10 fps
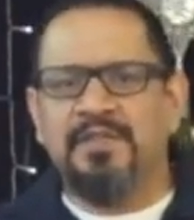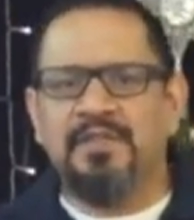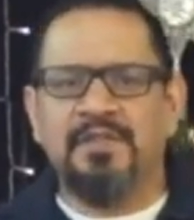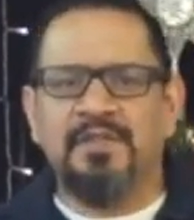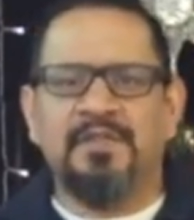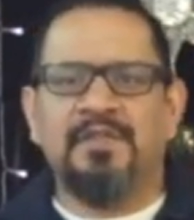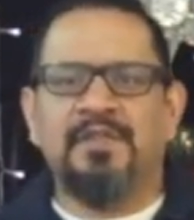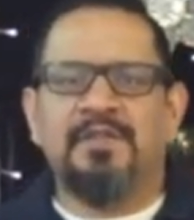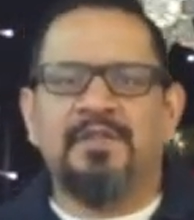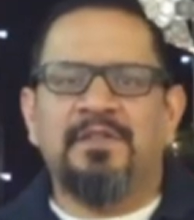
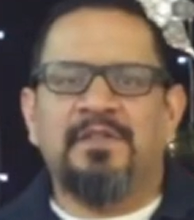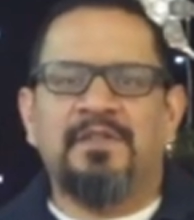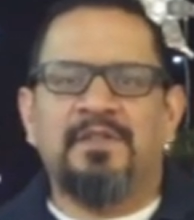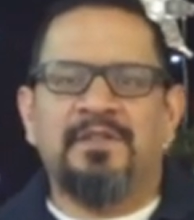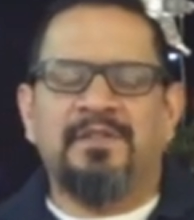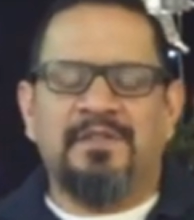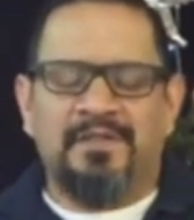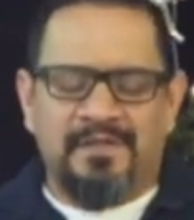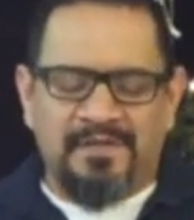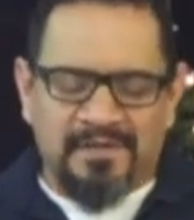
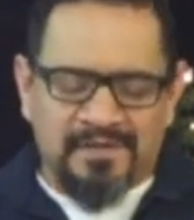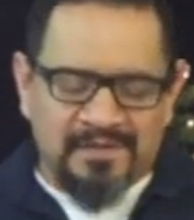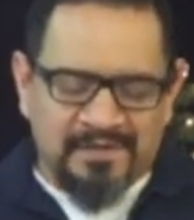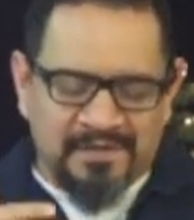[no speech]